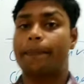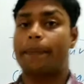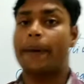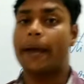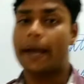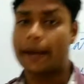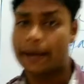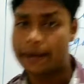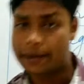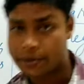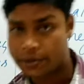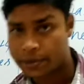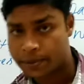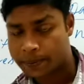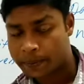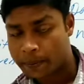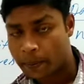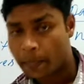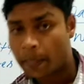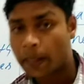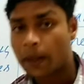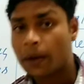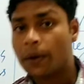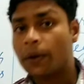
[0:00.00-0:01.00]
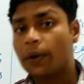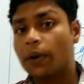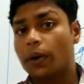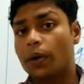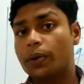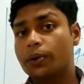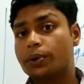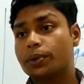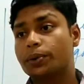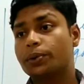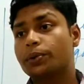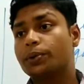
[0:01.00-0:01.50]
parents,
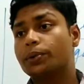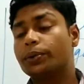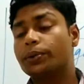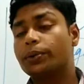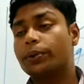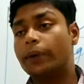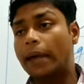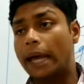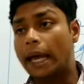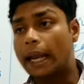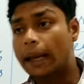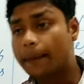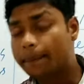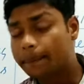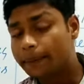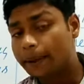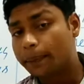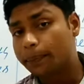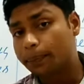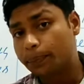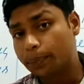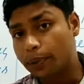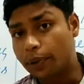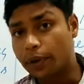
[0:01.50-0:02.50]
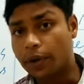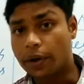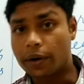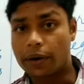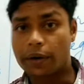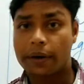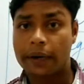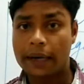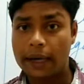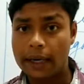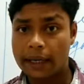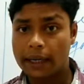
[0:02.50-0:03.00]
or to help the
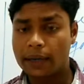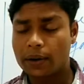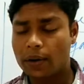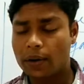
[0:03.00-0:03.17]
poor, needy.